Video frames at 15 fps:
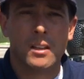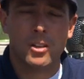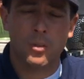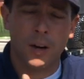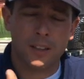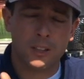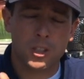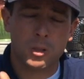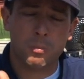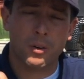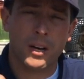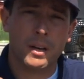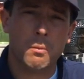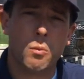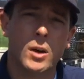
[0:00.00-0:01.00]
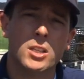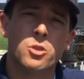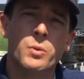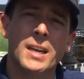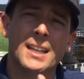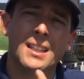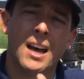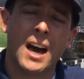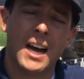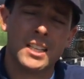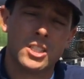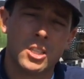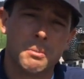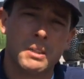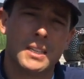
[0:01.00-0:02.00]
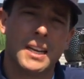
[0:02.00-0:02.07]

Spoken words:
Throughout the spring, once we get the hot summer